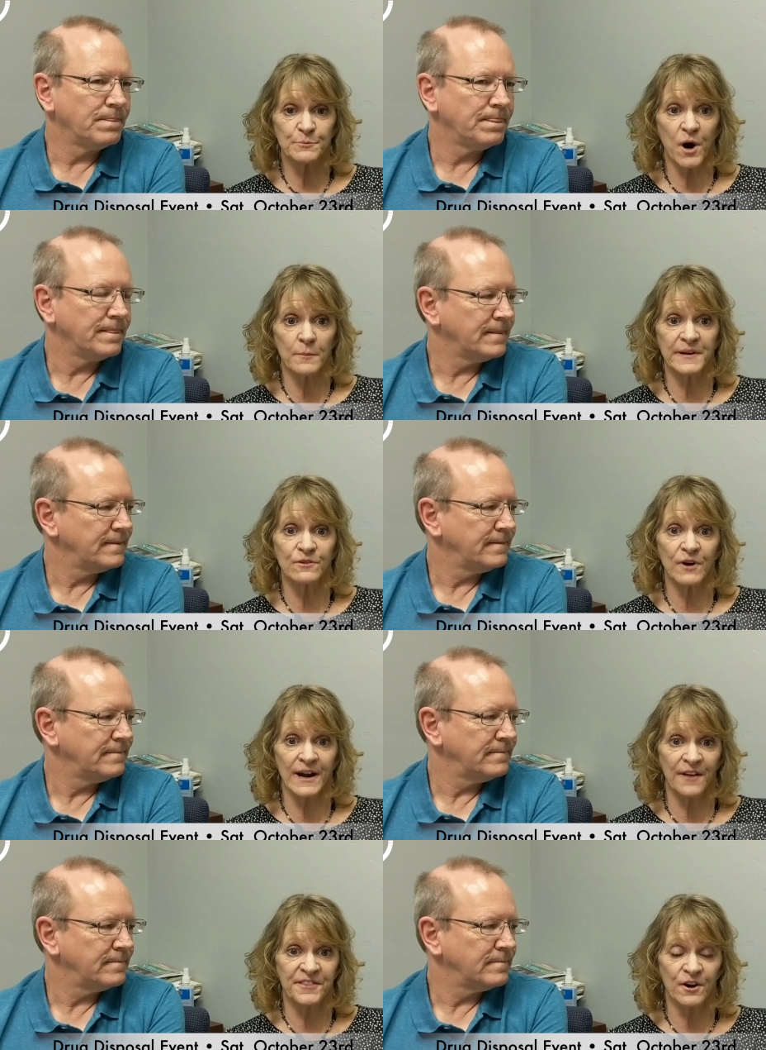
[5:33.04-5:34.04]
Speaker 1: Department,
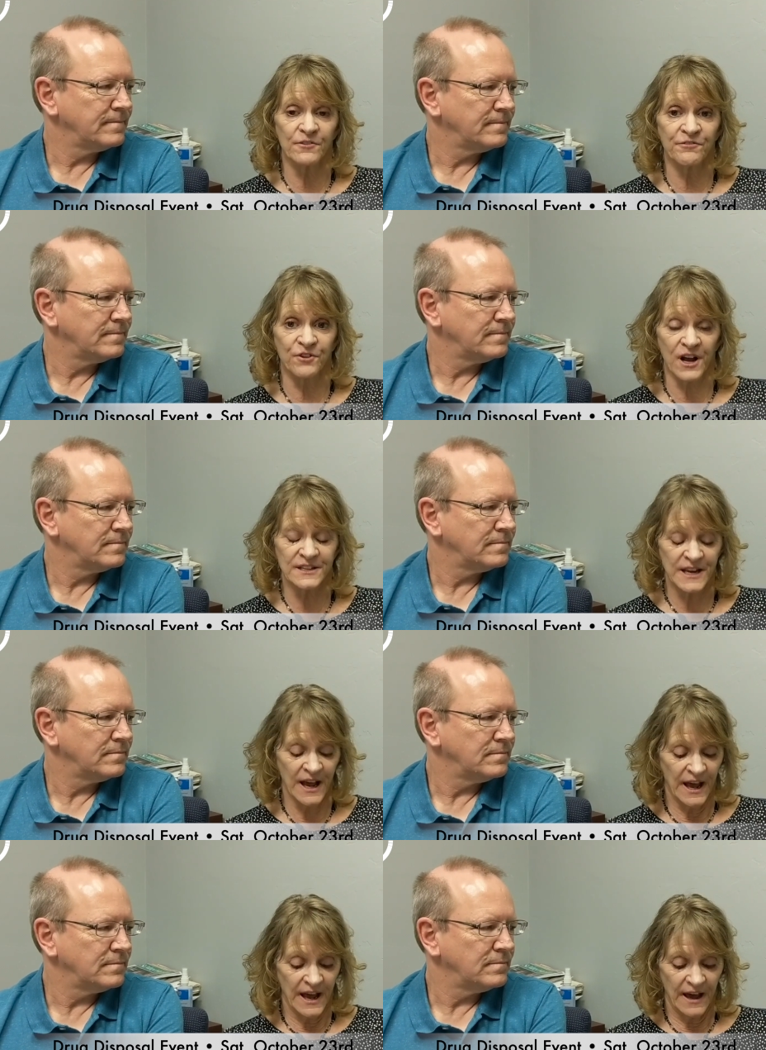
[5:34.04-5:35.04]
right out there in front.
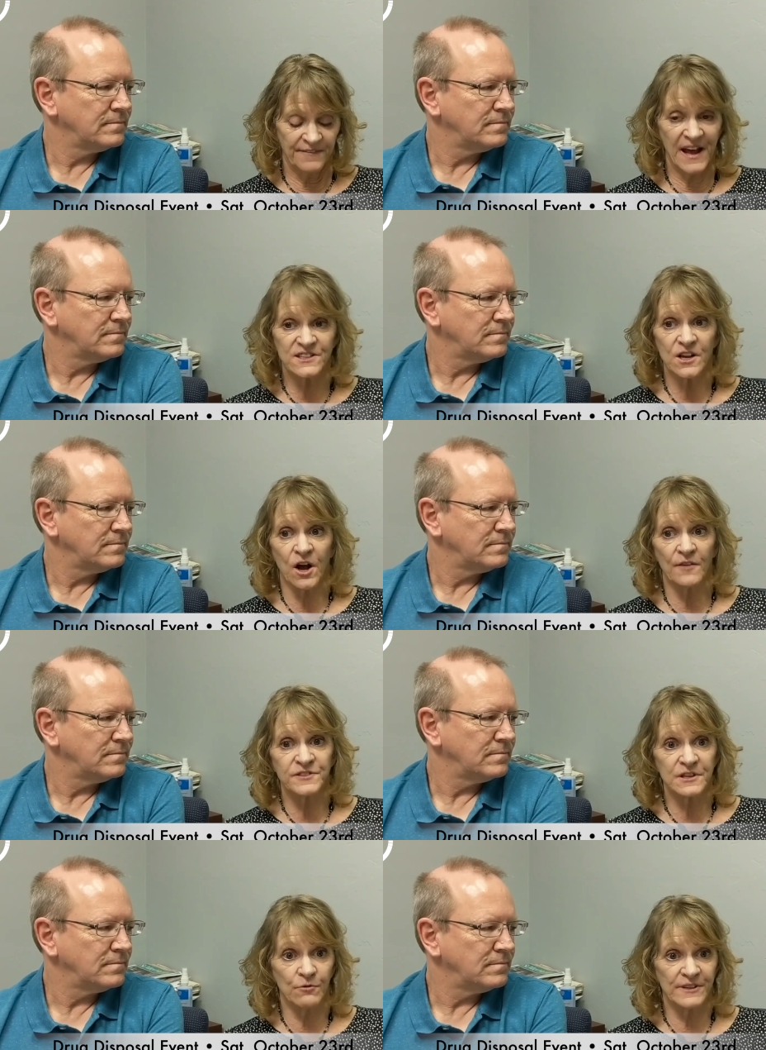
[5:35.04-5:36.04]
And that's
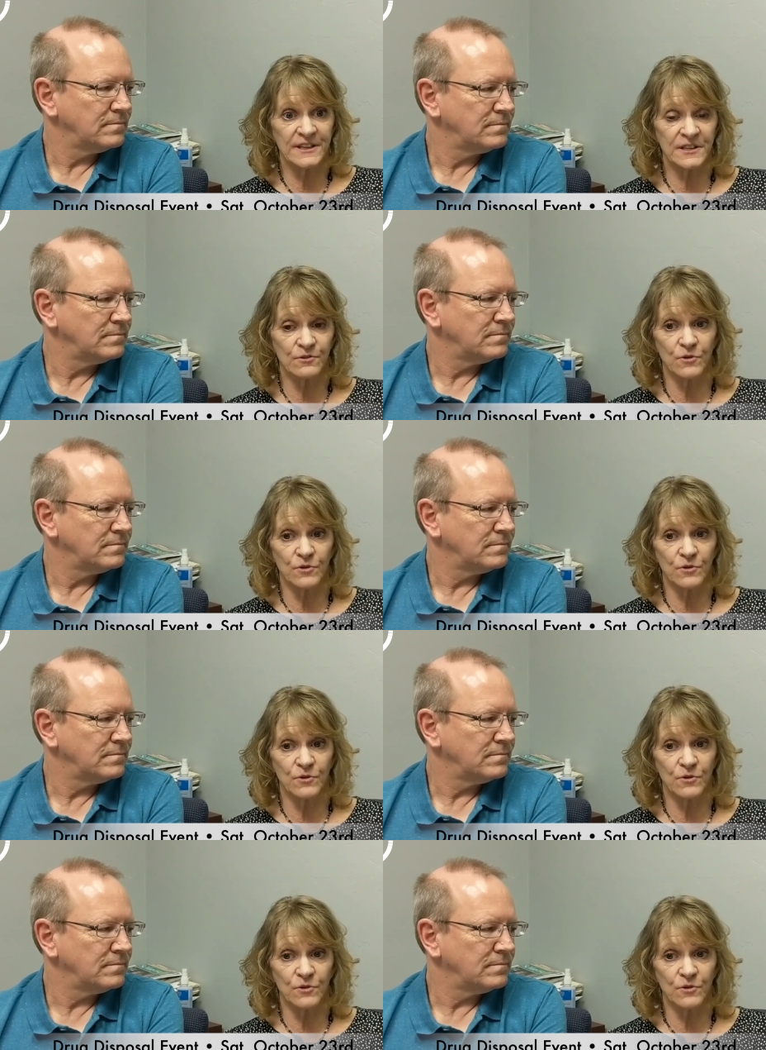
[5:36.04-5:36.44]
off Sahuarita